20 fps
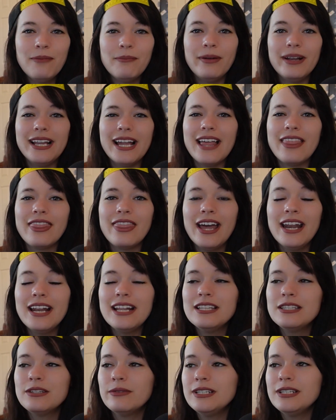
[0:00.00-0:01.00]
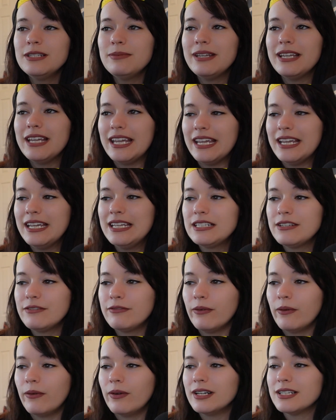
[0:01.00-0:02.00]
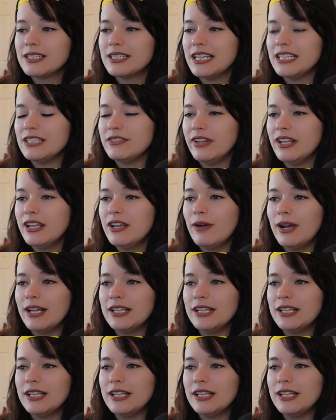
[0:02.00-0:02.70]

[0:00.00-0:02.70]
But yeah, that is going to be it for today's video.